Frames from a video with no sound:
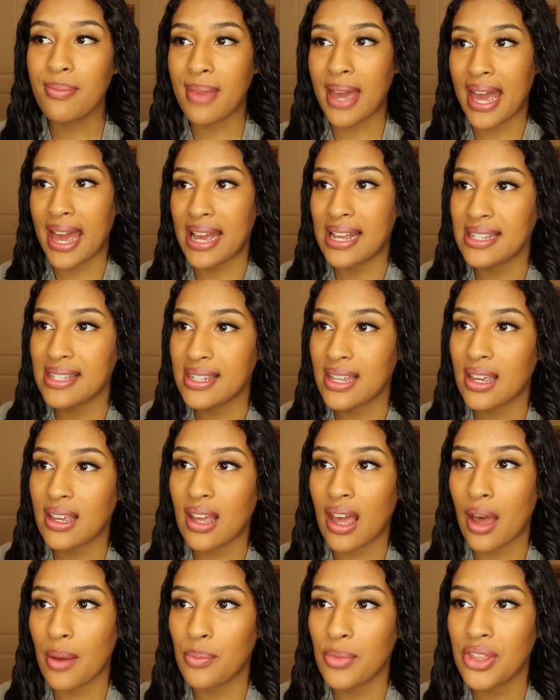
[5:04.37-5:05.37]
masks
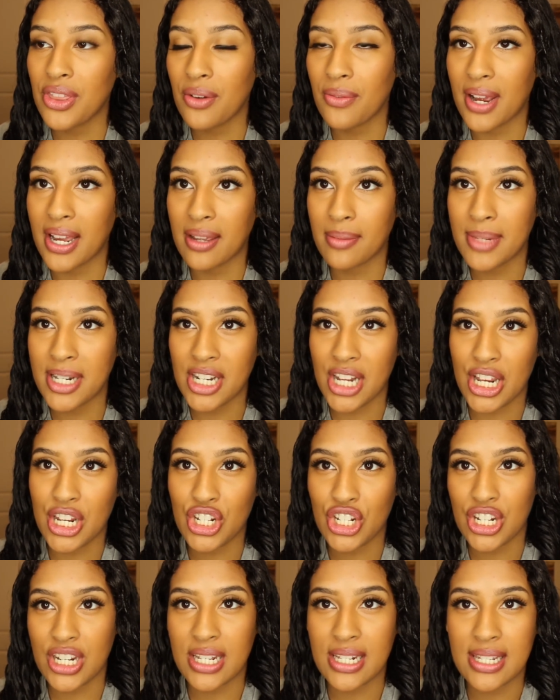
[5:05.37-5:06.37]
come with a
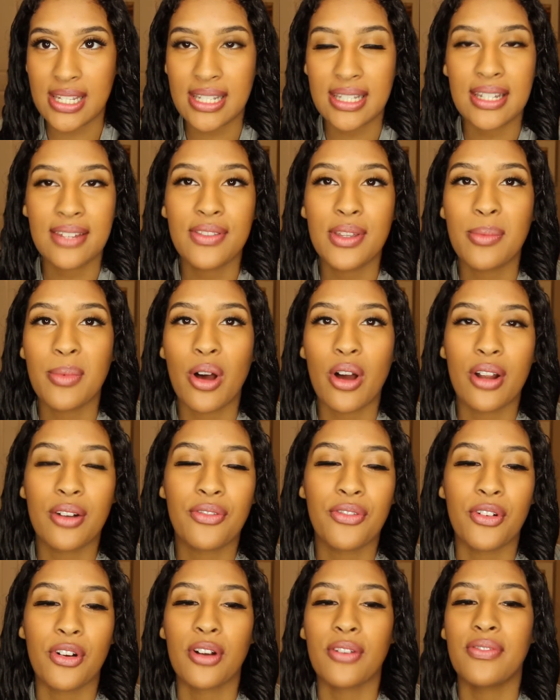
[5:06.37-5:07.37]
recommendation to leave them on
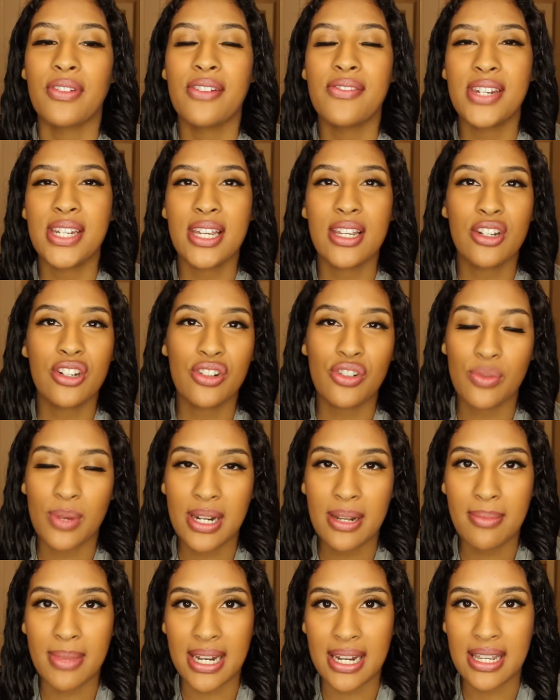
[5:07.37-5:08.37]
for 15 to
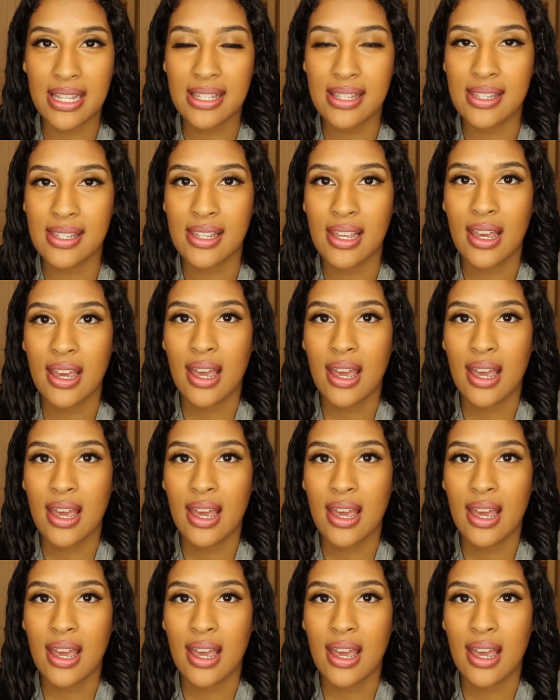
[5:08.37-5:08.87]
20 minutes.